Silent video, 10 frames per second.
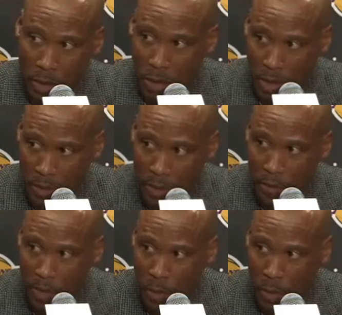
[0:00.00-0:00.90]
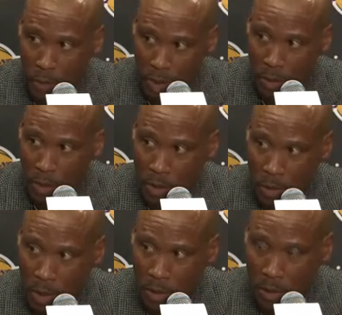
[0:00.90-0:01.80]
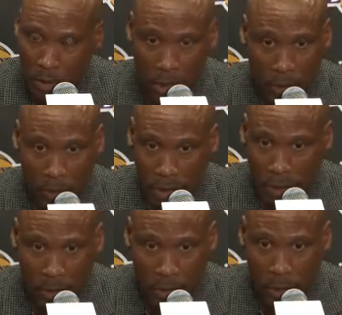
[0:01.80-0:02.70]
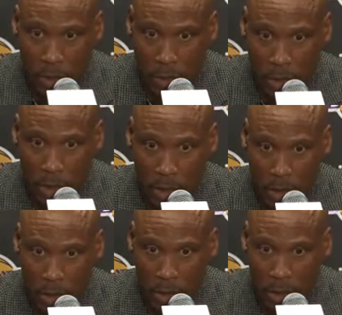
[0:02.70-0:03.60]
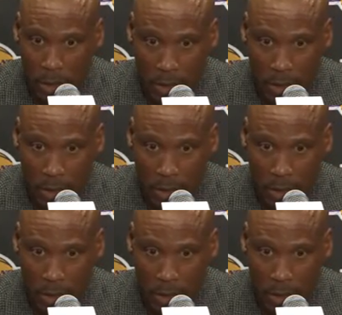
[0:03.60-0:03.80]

on the defensive end was much, much better. Offensively, he was really good.